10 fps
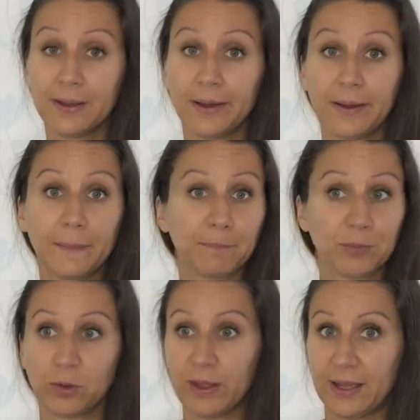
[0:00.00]

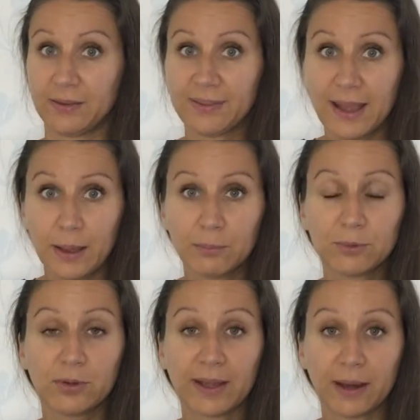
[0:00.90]
Do they get a stamp?
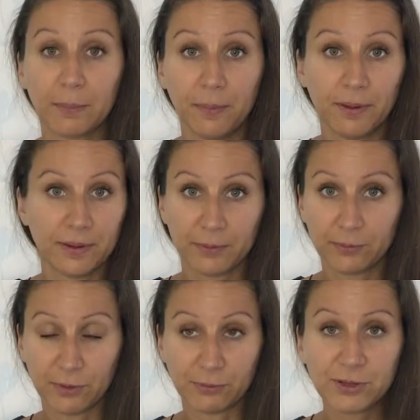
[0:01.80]
Do they get a
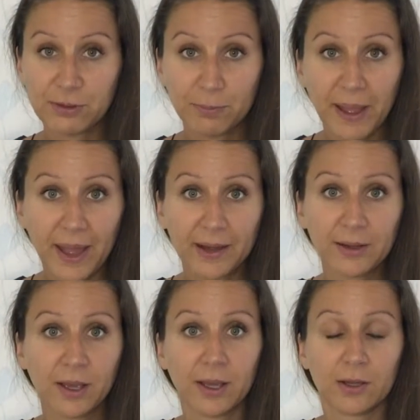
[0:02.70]
wristband?
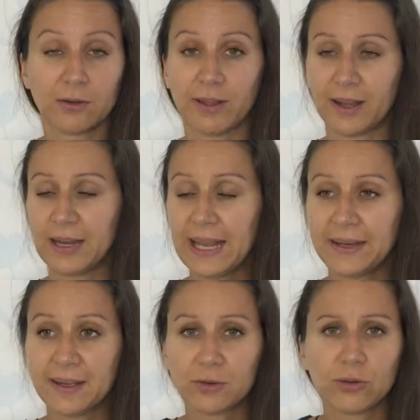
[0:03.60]
Do they get a
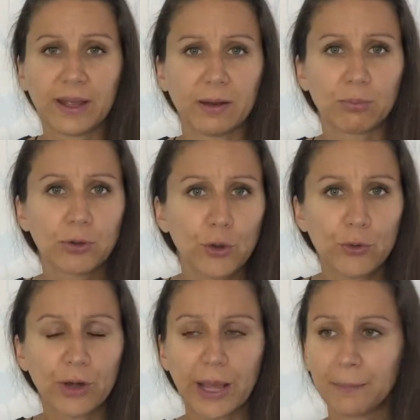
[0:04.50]
lanyard? Do they get a
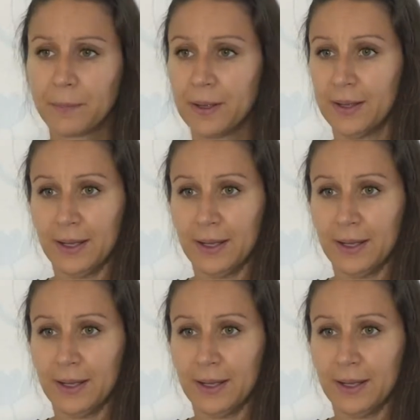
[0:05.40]
program?